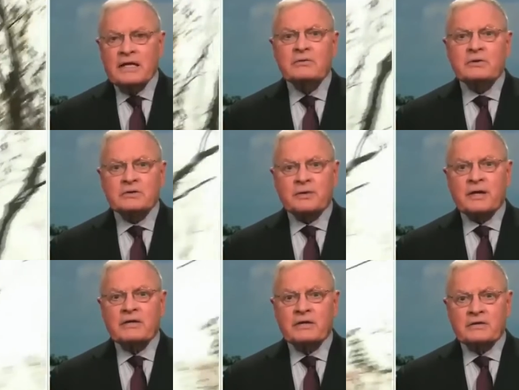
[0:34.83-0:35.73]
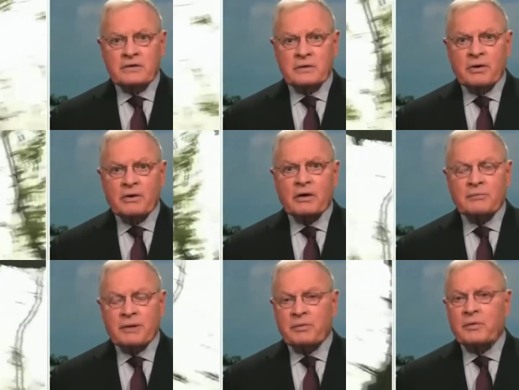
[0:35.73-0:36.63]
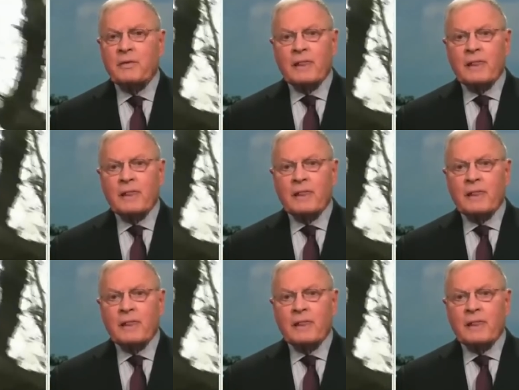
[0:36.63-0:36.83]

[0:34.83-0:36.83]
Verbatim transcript: on in Ukraine, issues with